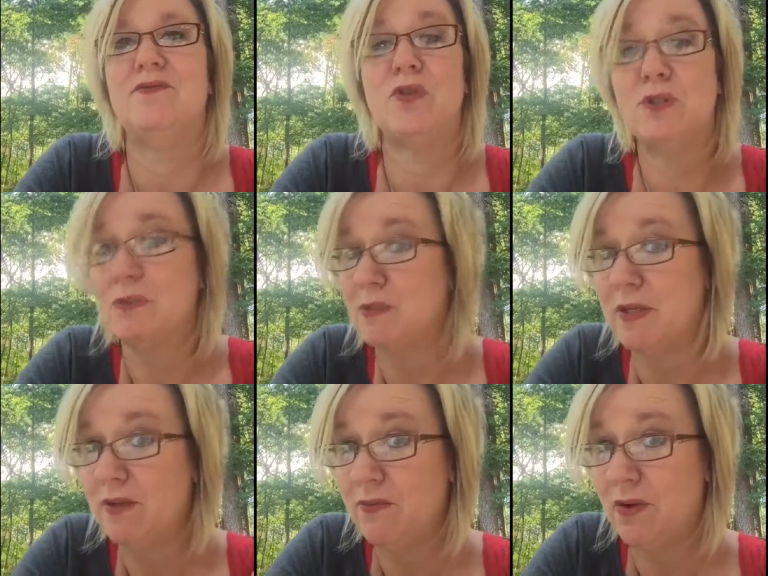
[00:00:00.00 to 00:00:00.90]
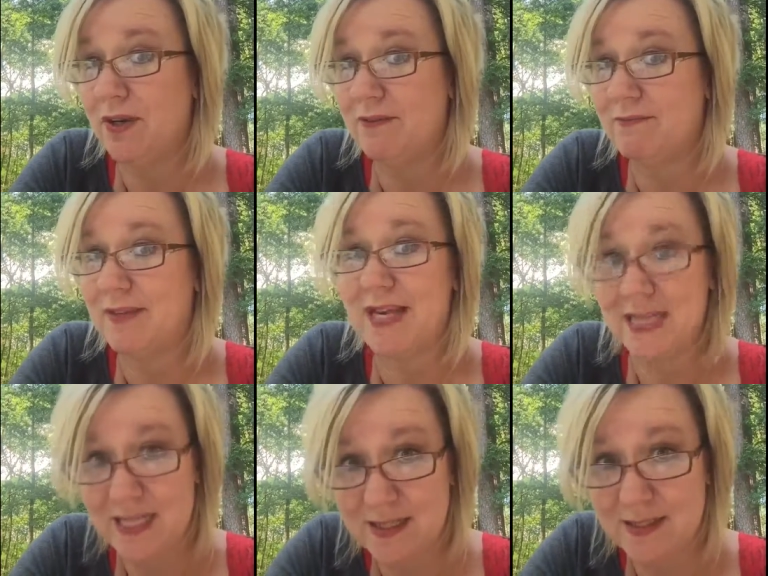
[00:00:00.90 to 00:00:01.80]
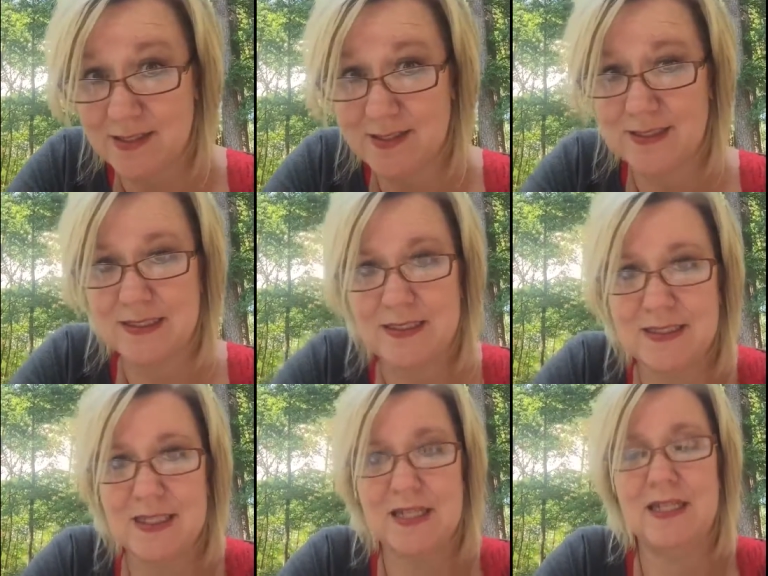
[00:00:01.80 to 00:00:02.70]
fruit's supposed to be good for you, and it is.